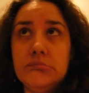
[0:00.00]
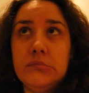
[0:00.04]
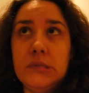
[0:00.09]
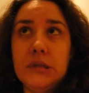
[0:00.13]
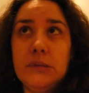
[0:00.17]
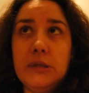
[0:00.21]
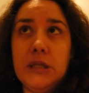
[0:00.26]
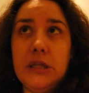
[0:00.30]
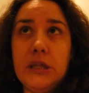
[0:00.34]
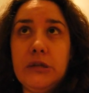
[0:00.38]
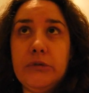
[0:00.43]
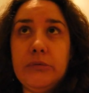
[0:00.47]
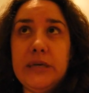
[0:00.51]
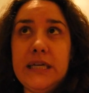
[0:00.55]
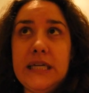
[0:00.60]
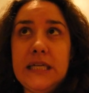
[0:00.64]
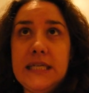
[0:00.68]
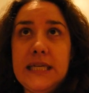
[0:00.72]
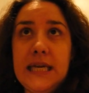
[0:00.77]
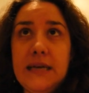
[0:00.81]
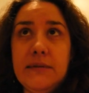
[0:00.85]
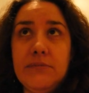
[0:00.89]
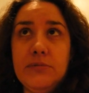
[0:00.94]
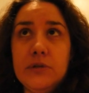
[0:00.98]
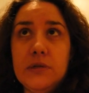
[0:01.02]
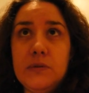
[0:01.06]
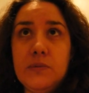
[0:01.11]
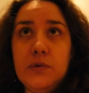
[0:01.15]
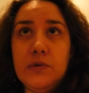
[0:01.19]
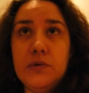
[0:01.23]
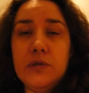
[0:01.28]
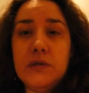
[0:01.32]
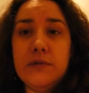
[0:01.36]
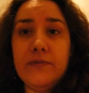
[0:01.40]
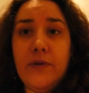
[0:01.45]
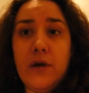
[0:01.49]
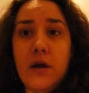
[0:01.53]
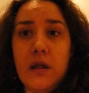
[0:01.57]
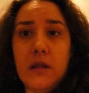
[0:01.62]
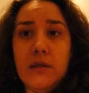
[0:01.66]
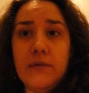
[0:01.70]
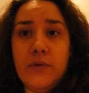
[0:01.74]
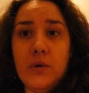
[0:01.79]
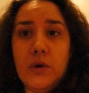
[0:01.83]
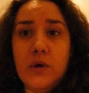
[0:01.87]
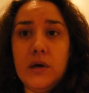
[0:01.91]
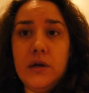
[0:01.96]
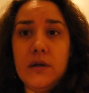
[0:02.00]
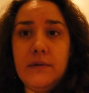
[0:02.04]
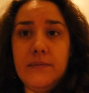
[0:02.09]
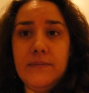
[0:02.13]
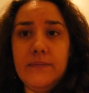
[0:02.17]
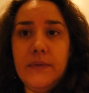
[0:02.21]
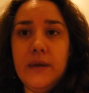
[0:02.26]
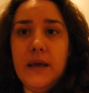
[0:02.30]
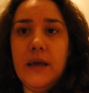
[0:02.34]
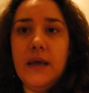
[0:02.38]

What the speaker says: maybe 3 tablespoons of olive oil